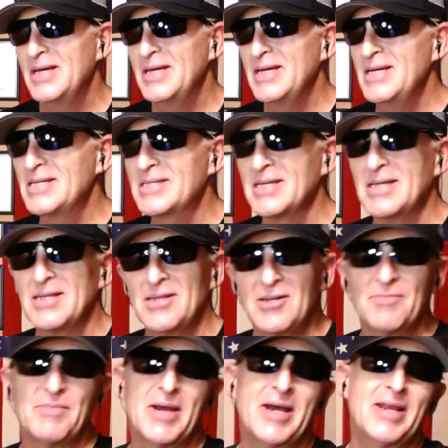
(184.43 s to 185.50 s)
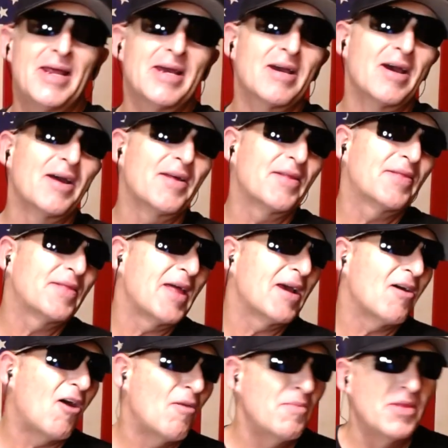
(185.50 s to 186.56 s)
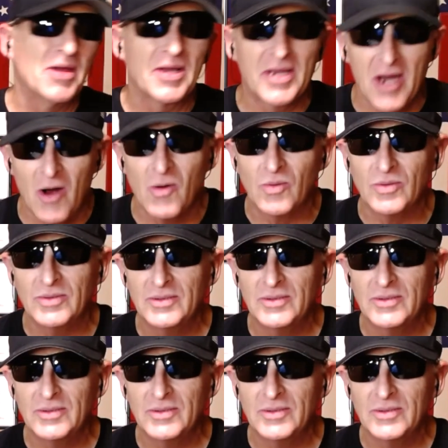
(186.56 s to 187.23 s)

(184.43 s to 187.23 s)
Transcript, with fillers: He said, look, man, they could, they call me the GOAT.